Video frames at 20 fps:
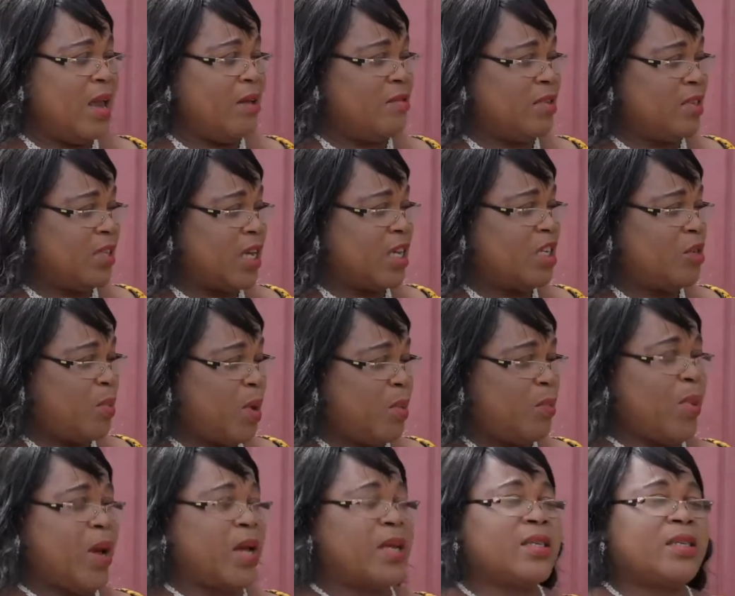research
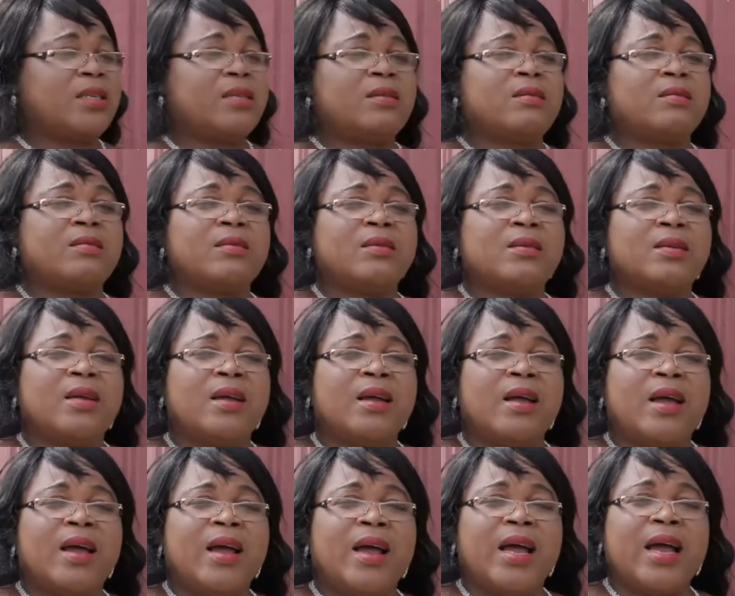papers,
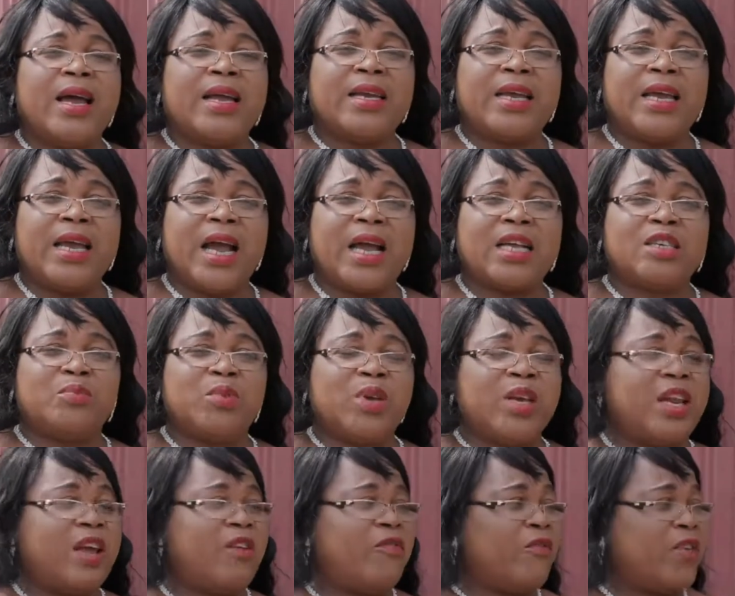and he has
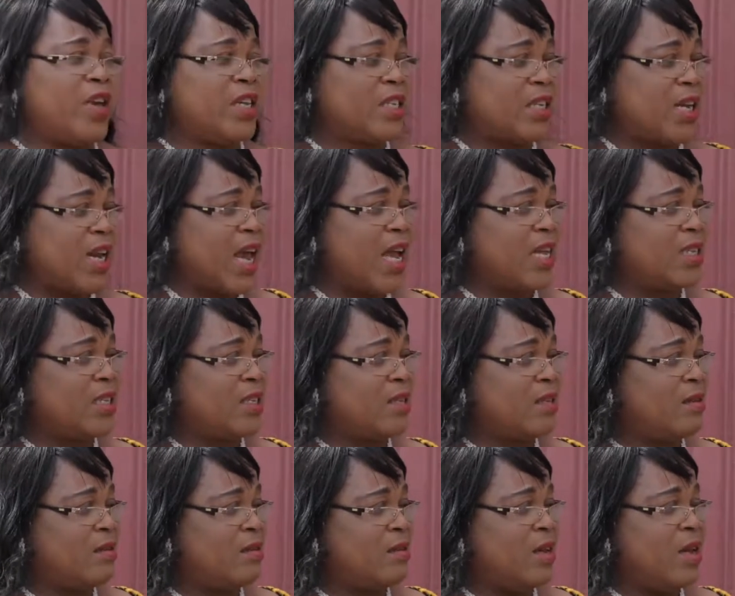been a
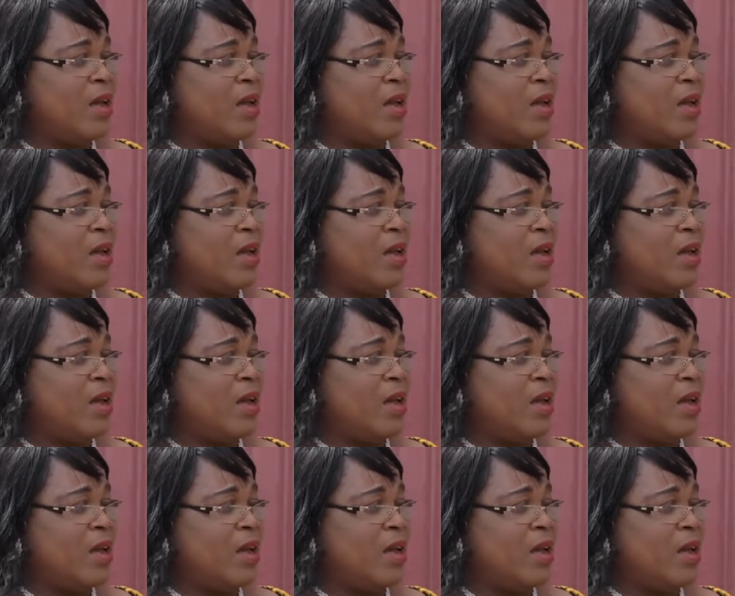first-class